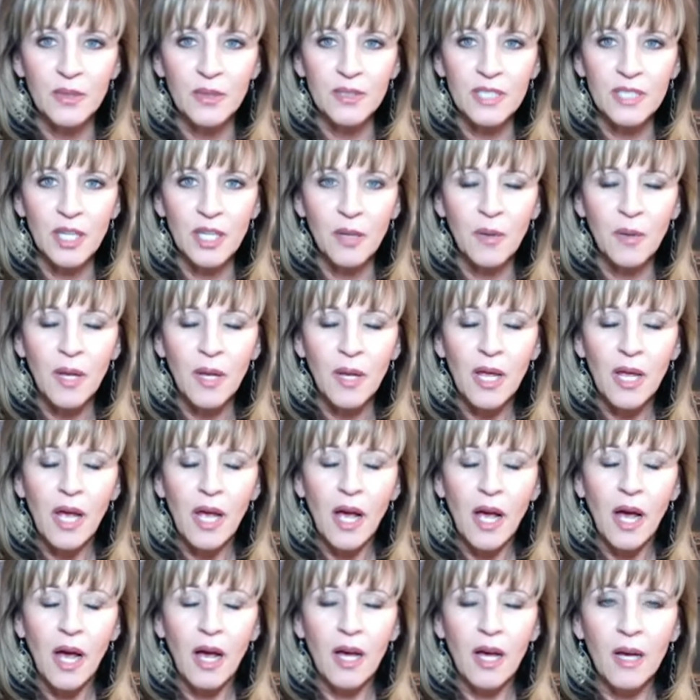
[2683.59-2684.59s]
So,
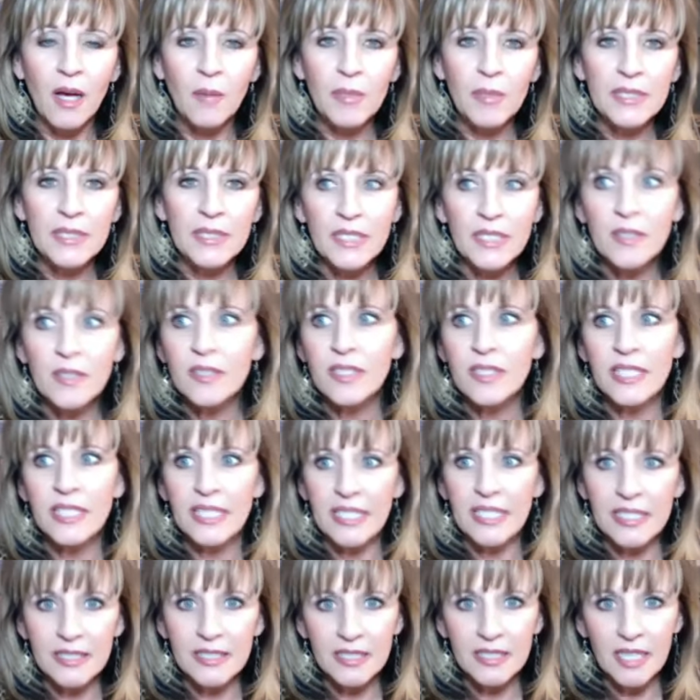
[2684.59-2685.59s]
but seriously, it
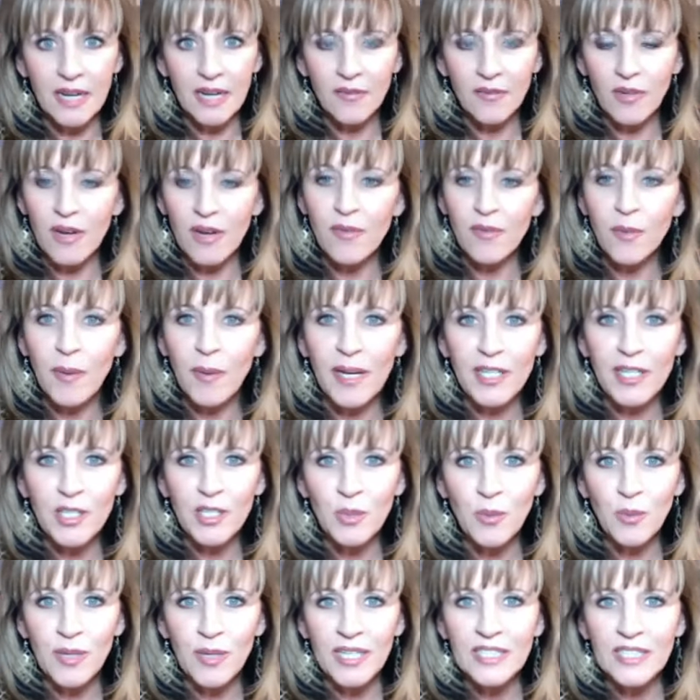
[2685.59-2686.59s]
is time for everybody to
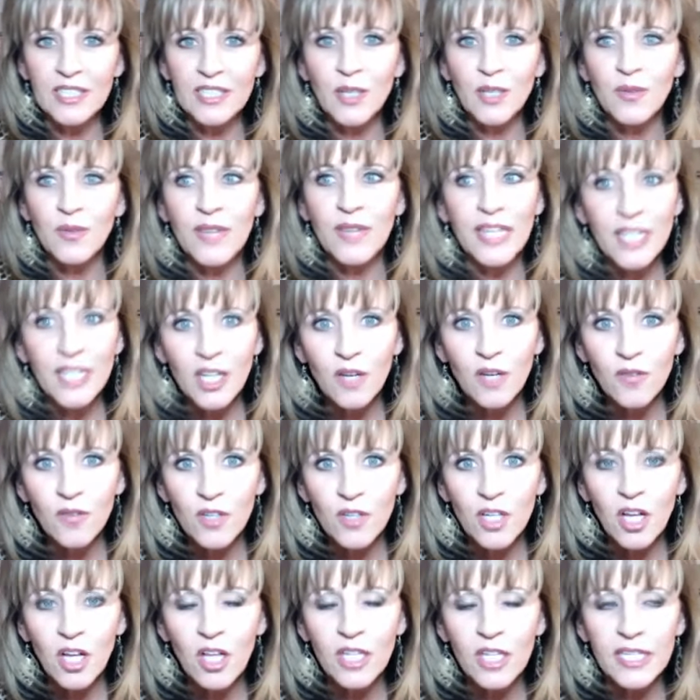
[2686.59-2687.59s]
win. So thank y'all for
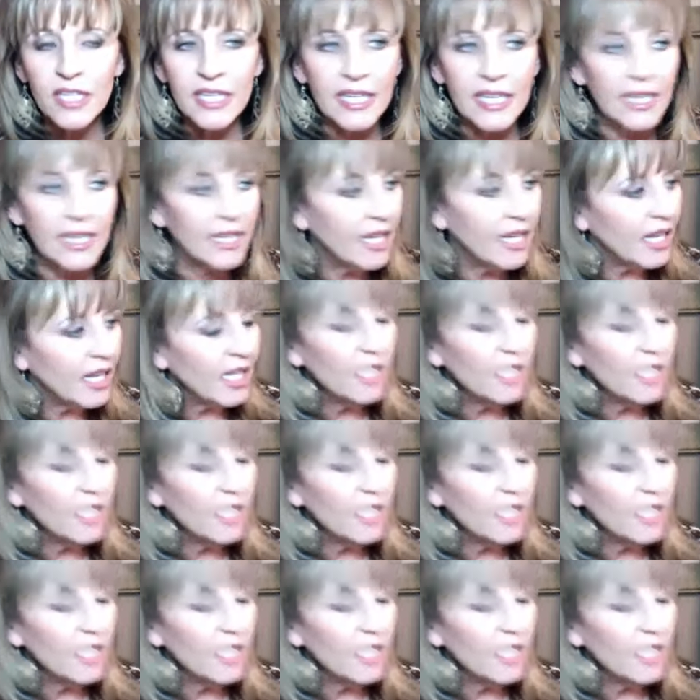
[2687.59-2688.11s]
calling in.